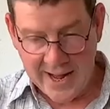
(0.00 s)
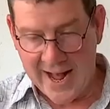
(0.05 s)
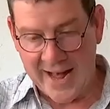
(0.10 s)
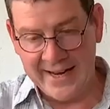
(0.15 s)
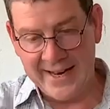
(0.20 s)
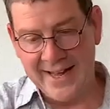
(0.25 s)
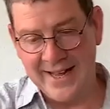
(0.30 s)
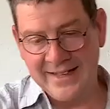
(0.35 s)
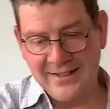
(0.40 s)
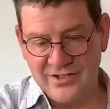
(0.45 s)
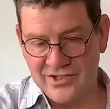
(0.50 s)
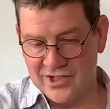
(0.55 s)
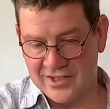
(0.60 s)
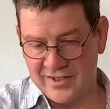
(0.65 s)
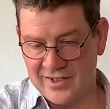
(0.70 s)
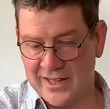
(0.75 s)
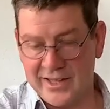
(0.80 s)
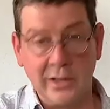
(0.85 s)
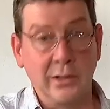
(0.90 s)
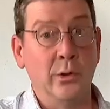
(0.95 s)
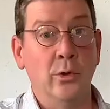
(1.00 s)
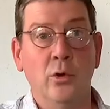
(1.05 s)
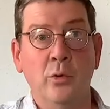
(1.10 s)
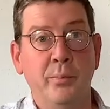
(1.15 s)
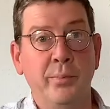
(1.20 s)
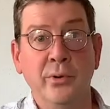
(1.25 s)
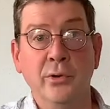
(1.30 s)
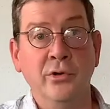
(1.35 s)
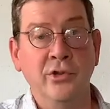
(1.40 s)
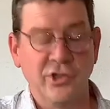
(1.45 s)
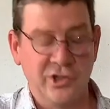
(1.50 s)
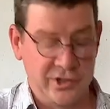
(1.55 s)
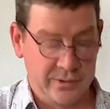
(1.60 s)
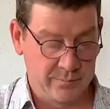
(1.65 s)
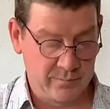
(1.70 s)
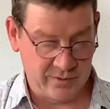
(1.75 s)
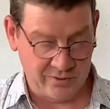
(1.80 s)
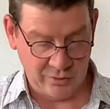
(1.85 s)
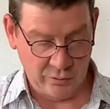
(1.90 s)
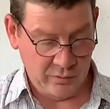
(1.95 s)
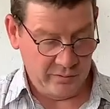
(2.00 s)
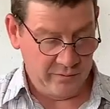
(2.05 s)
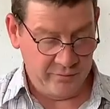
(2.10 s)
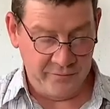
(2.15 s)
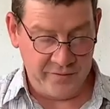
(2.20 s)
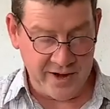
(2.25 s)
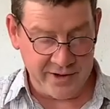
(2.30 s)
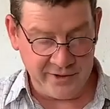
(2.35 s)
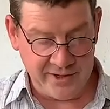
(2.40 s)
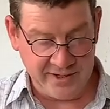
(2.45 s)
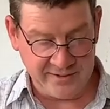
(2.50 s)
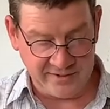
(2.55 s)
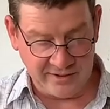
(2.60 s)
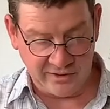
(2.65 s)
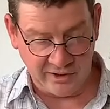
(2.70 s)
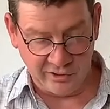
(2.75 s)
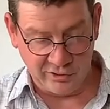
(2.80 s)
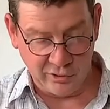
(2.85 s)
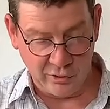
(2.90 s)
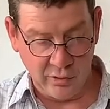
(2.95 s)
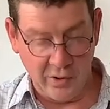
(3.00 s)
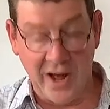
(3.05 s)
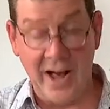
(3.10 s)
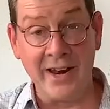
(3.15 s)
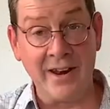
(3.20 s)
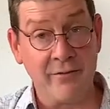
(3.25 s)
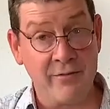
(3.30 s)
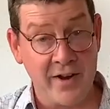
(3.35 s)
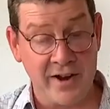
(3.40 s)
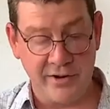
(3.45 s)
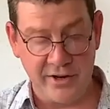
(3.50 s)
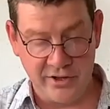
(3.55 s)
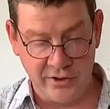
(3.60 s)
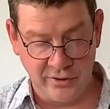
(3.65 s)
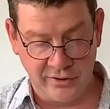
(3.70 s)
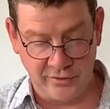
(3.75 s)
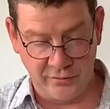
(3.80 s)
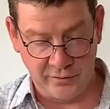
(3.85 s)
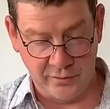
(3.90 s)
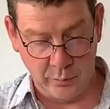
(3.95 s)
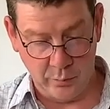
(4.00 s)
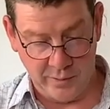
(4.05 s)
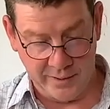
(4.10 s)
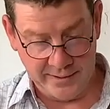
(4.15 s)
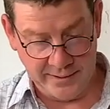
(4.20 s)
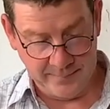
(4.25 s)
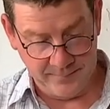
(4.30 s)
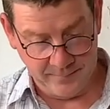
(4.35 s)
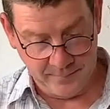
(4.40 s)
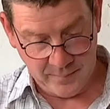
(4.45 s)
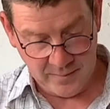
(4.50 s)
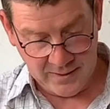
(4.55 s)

And it is just like a low bush, so very easy to grow and a very useful one.